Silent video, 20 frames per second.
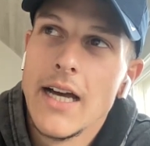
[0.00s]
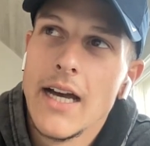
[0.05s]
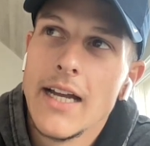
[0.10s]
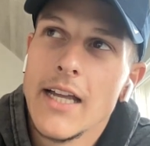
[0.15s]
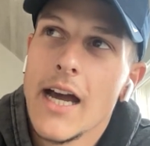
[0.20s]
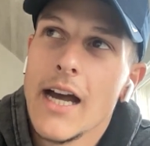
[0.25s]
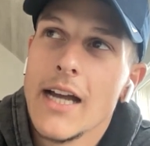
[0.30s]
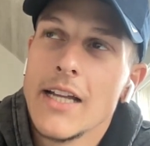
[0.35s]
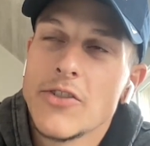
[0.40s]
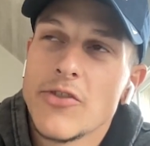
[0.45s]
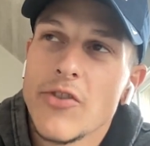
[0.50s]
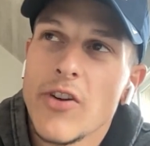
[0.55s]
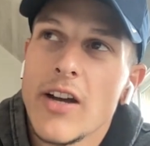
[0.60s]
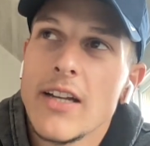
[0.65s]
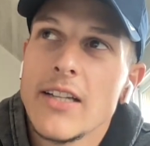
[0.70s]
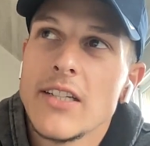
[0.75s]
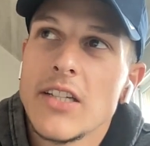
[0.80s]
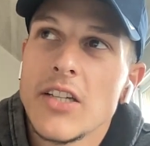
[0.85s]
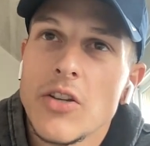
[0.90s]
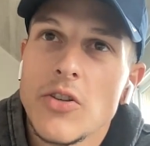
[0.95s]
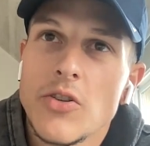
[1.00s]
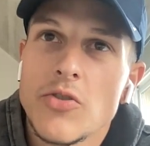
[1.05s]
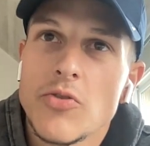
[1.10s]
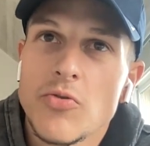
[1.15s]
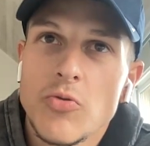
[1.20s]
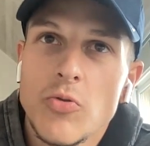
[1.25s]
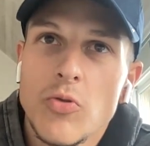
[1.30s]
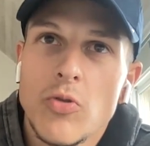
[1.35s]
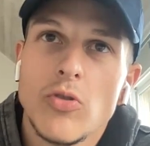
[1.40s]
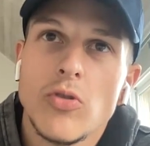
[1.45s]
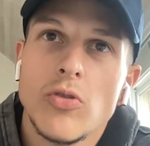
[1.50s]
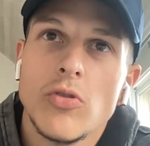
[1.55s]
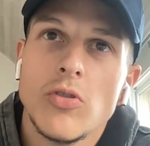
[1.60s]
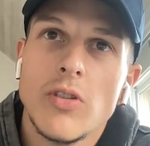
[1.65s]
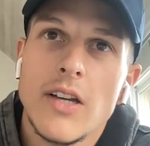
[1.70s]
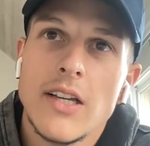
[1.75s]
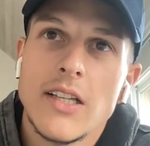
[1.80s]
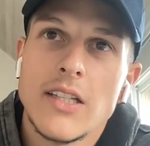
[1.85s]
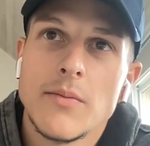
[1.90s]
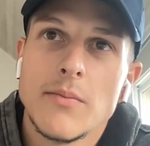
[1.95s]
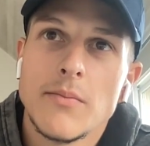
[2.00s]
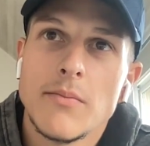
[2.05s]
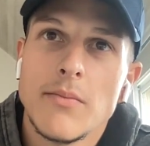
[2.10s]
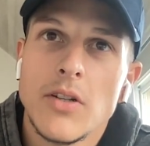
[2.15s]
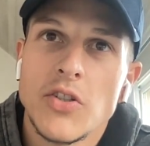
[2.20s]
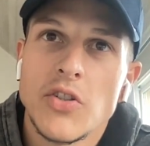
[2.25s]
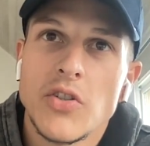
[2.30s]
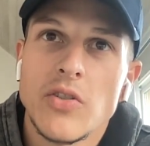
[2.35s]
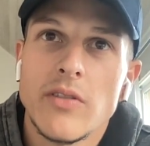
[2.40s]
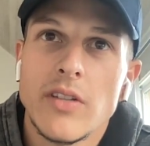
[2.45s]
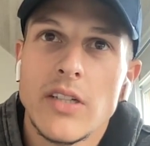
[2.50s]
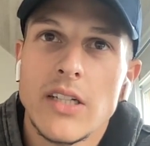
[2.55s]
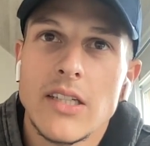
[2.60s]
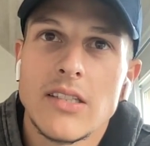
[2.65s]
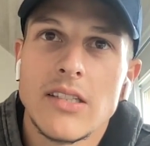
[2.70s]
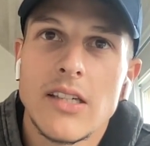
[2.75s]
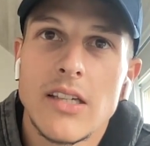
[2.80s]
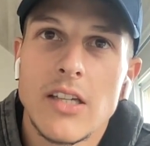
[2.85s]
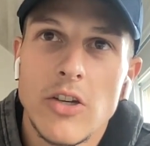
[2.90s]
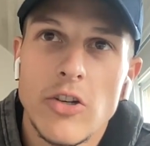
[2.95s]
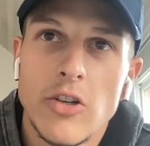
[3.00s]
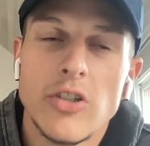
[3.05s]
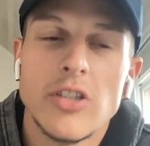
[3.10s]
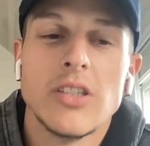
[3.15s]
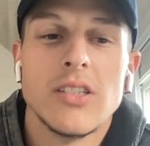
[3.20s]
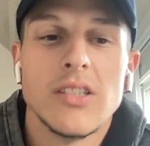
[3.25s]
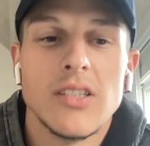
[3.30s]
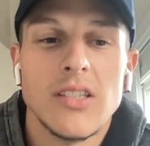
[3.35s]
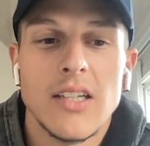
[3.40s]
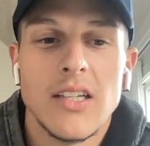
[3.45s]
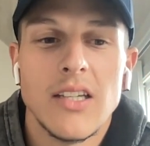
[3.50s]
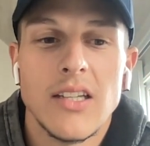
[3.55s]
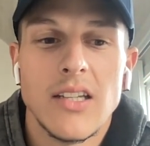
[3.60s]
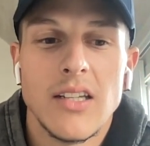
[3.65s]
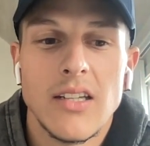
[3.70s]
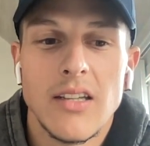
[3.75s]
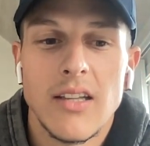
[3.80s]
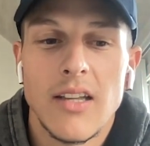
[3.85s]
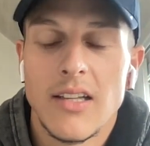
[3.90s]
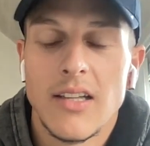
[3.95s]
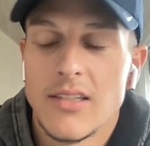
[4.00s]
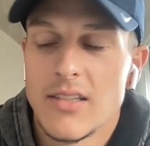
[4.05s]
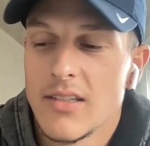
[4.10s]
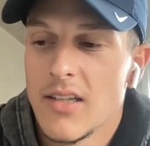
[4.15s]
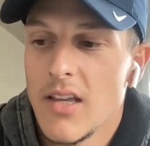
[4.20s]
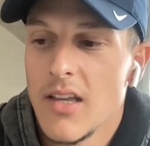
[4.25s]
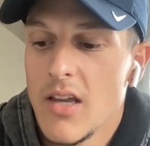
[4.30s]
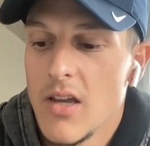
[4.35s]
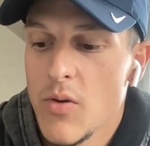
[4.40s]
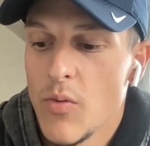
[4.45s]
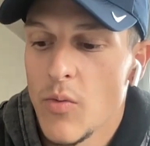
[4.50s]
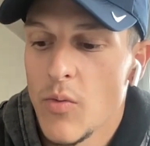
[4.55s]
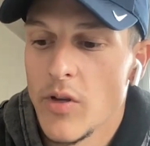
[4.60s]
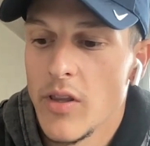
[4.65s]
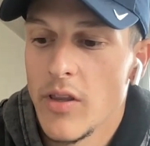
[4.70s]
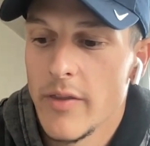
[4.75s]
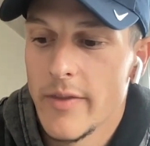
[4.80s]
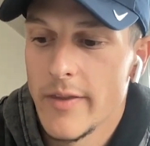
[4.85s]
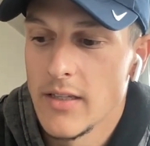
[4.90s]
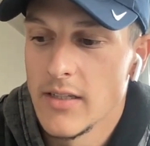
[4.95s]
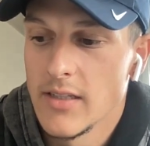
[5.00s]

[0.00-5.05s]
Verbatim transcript: I, I, tried to control as much of it as I could. And that's one of the